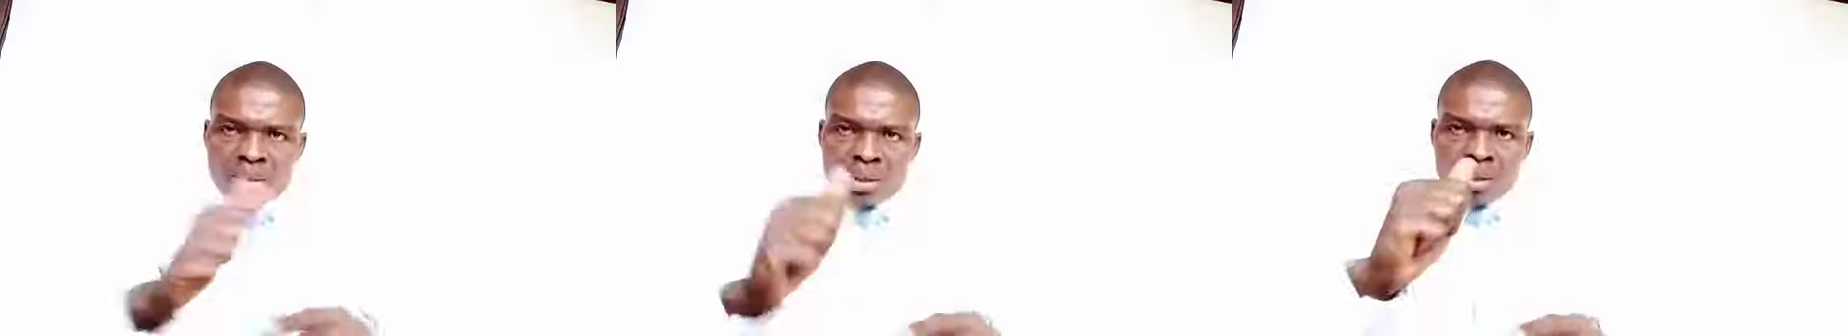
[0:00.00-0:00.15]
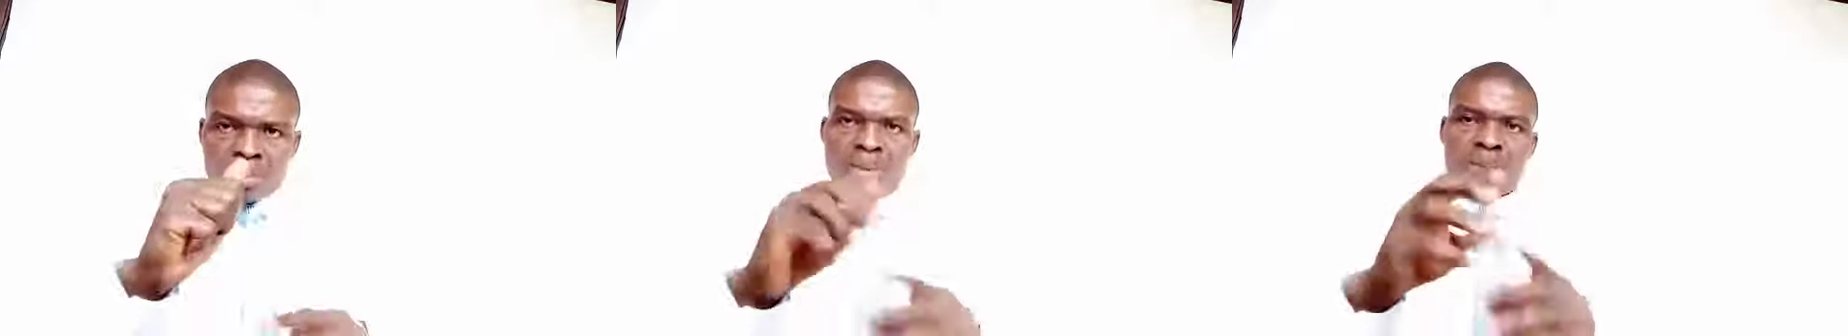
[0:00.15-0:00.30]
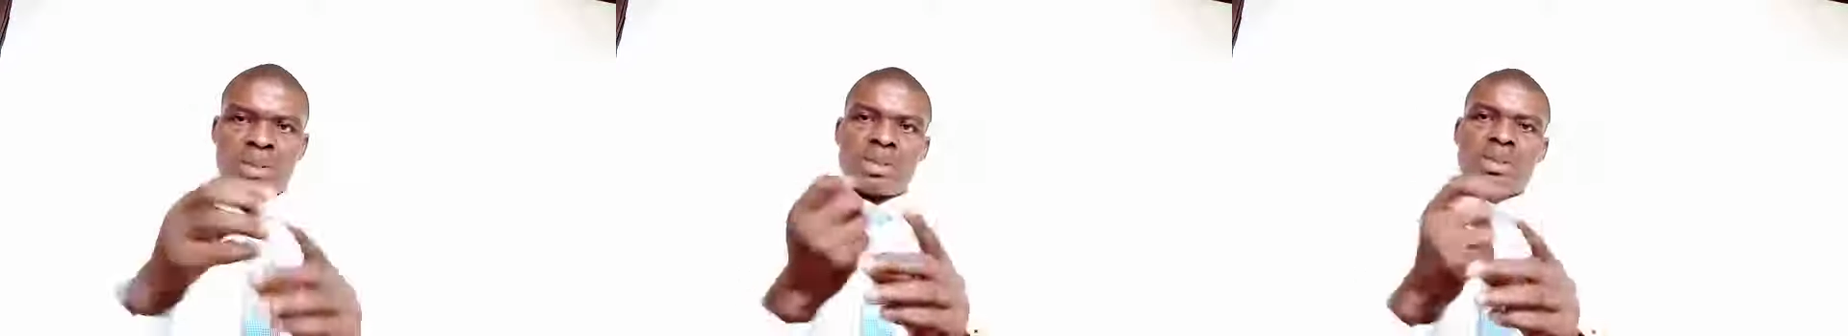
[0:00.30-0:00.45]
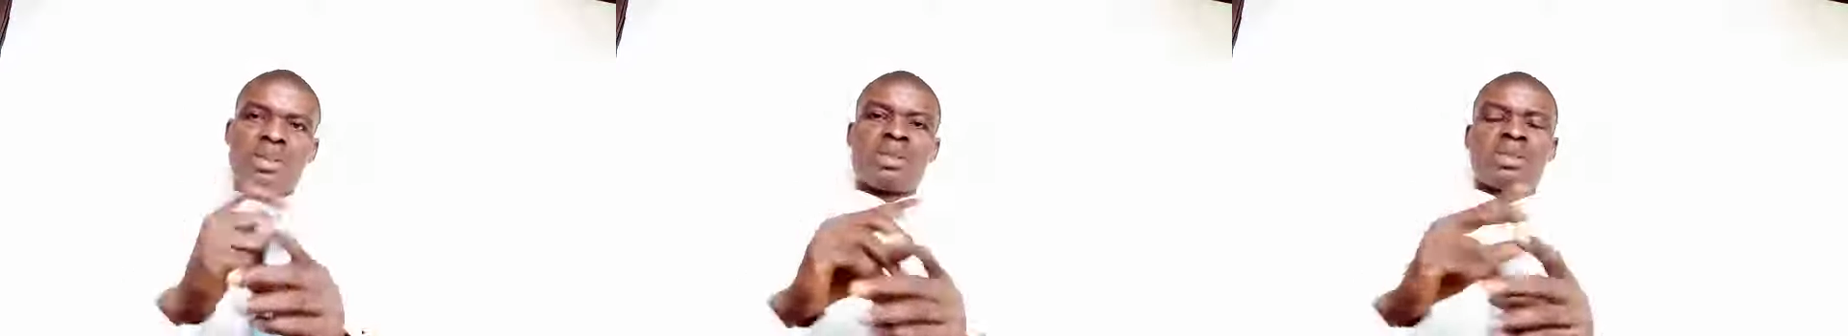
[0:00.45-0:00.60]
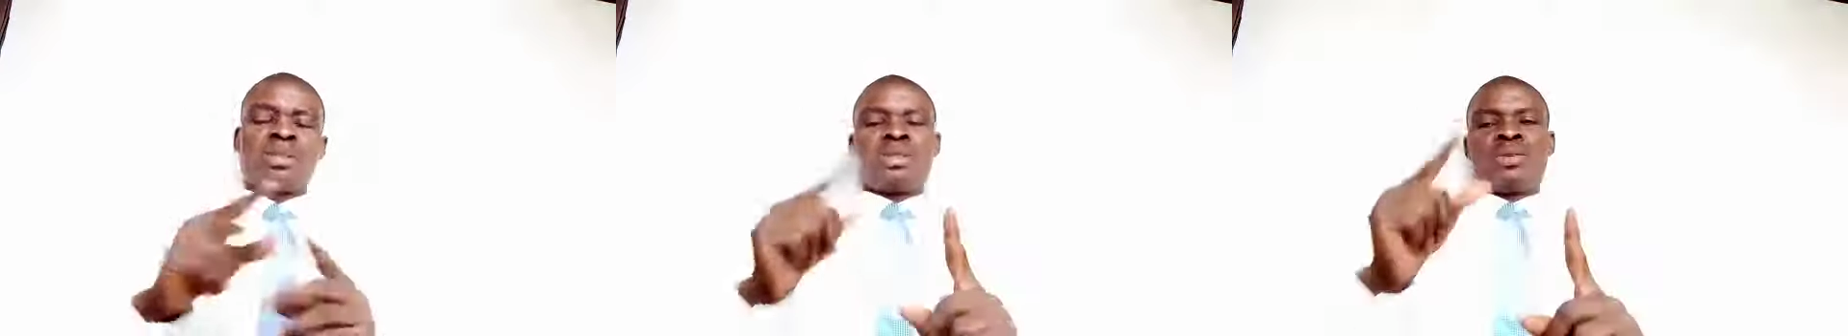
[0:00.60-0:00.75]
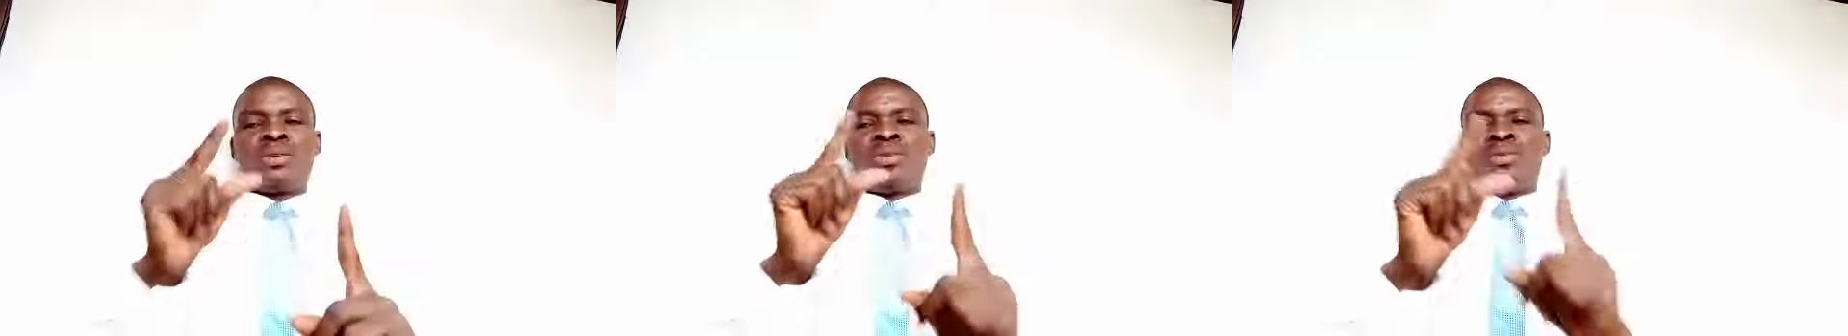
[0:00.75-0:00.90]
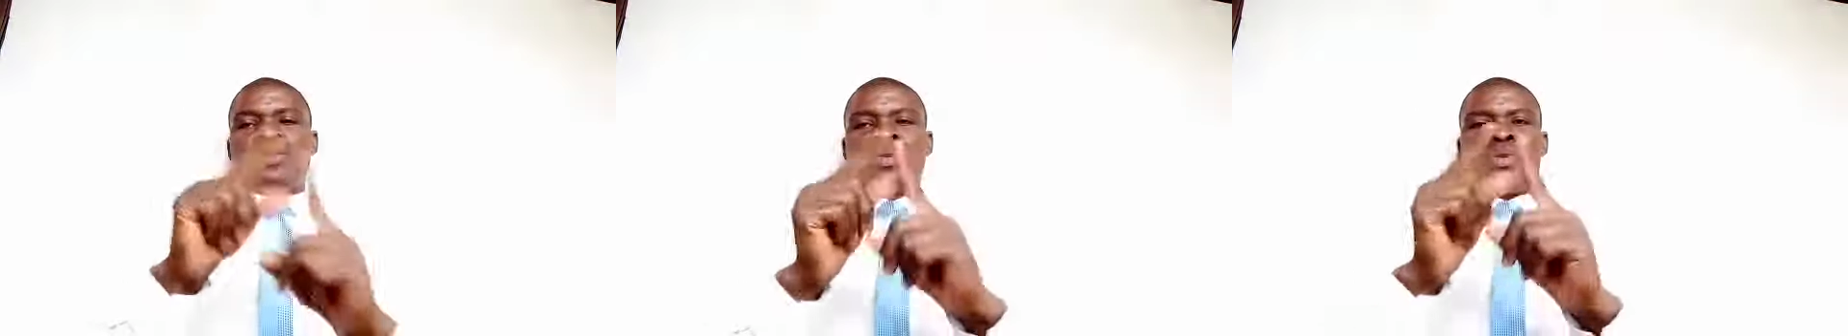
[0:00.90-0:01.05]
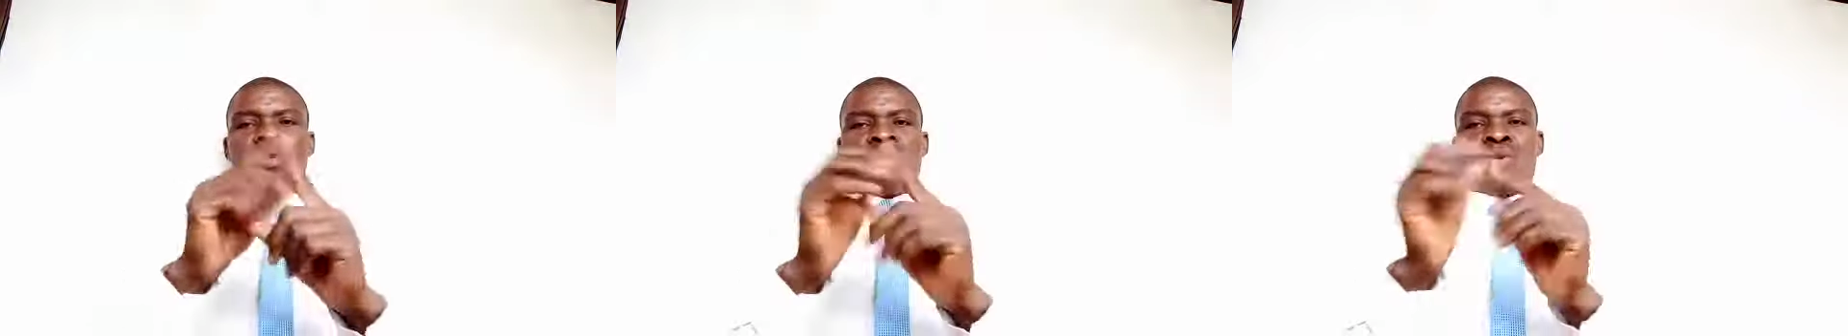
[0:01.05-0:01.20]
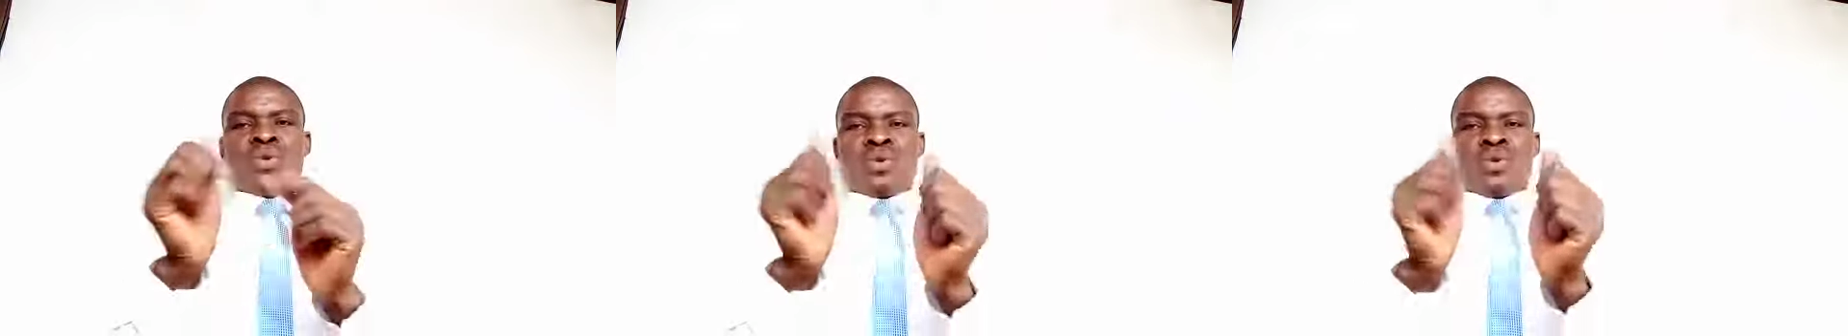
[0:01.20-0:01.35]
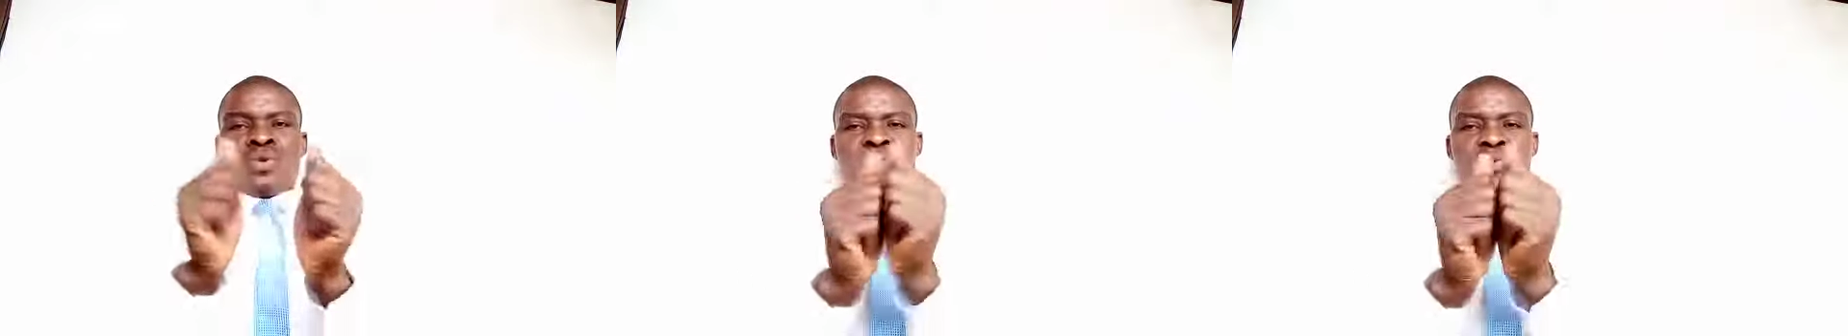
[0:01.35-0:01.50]
with real-life
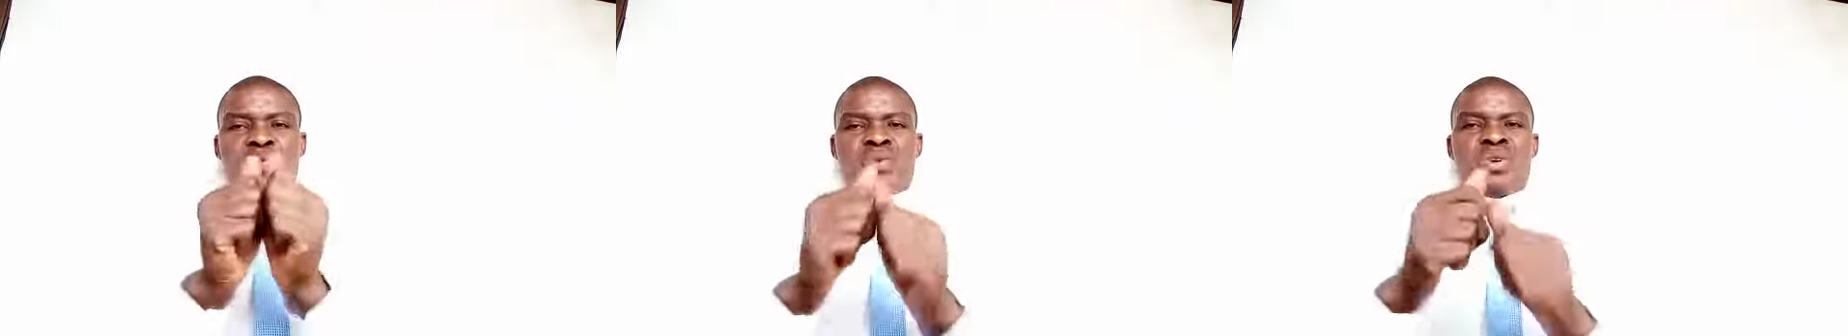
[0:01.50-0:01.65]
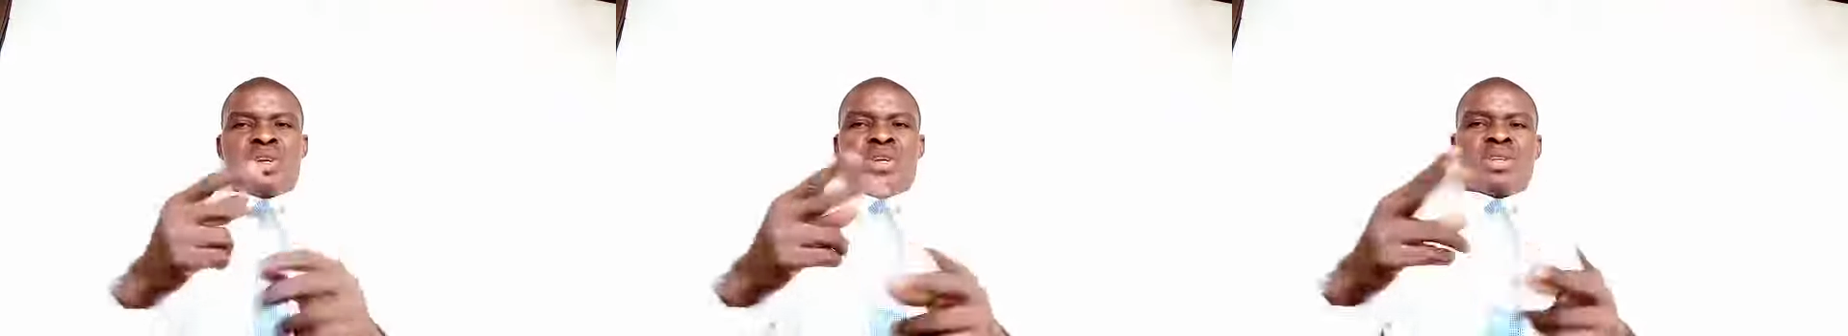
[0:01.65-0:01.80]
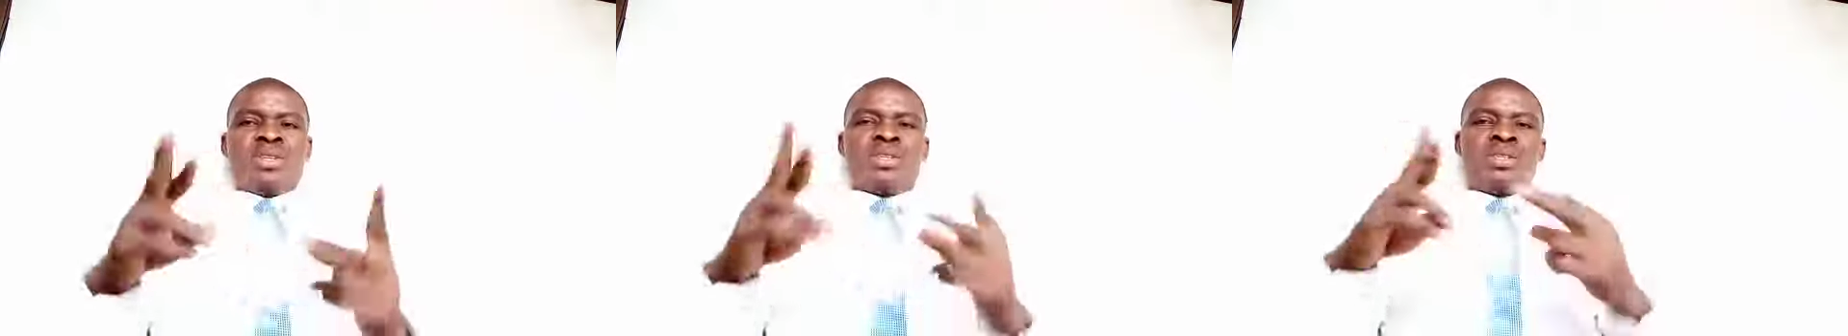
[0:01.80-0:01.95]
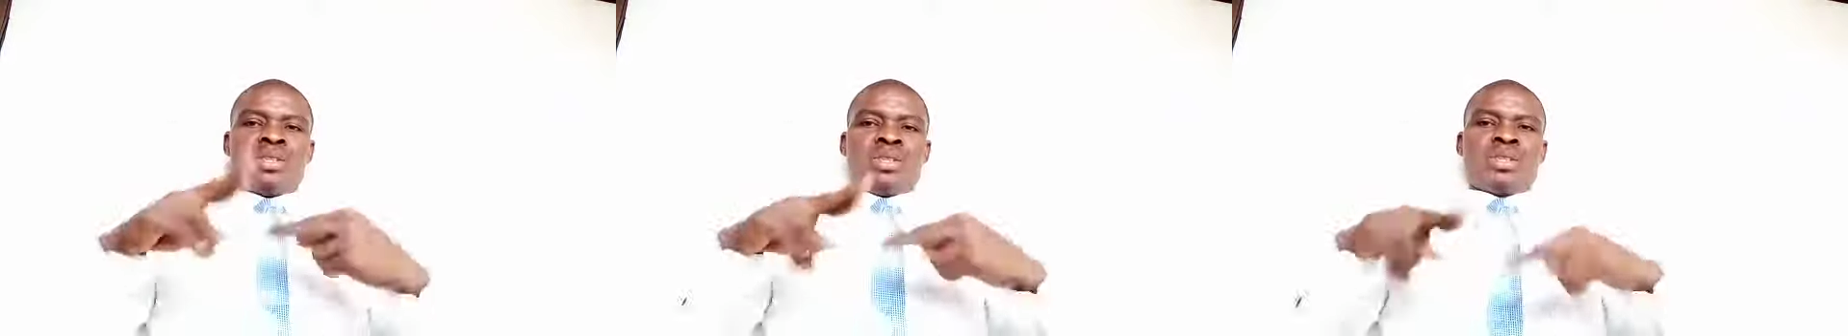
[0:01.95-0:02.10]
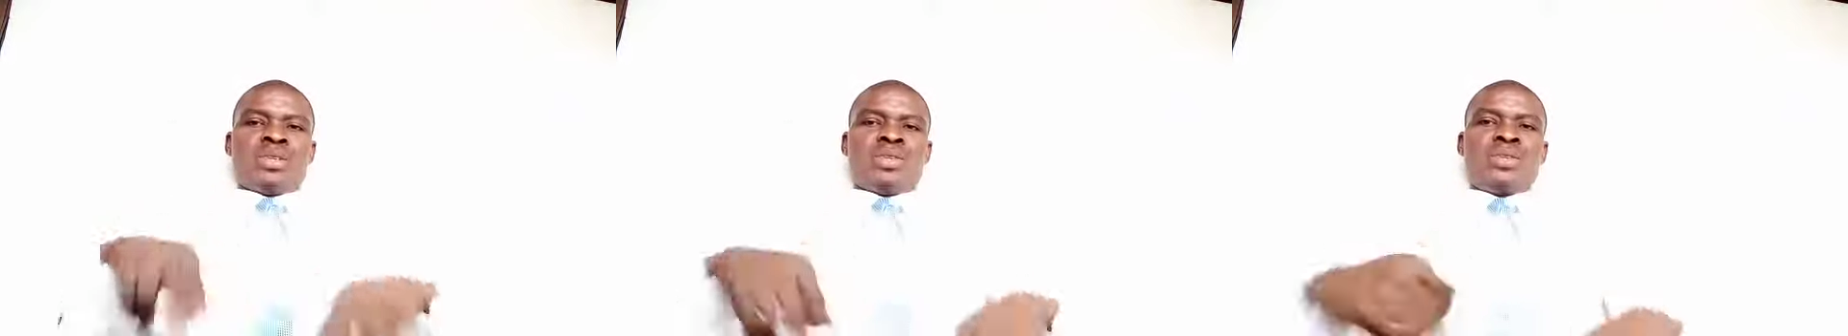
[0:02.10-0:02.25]
experiences.